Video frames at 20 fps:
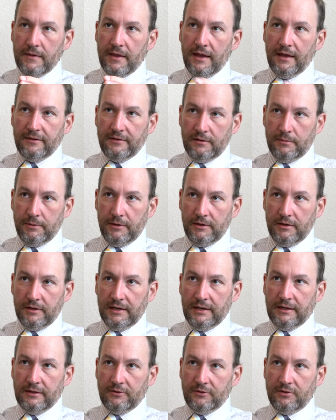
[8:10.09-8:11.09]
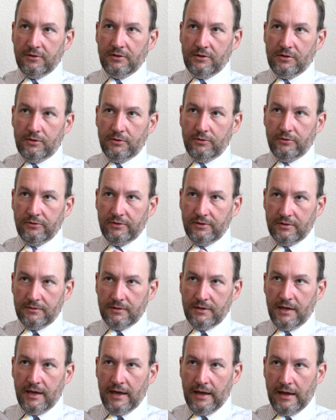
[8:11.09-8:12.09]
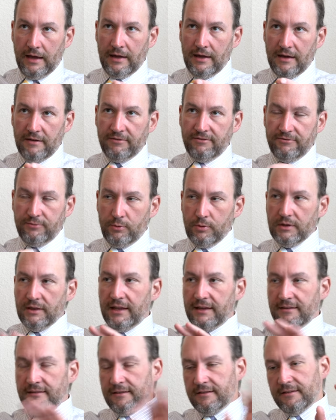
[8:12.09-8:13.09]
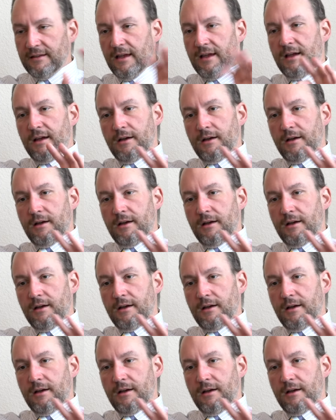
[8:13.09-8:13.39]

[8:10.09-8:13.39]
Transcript: has the ability to use KAF4 lenses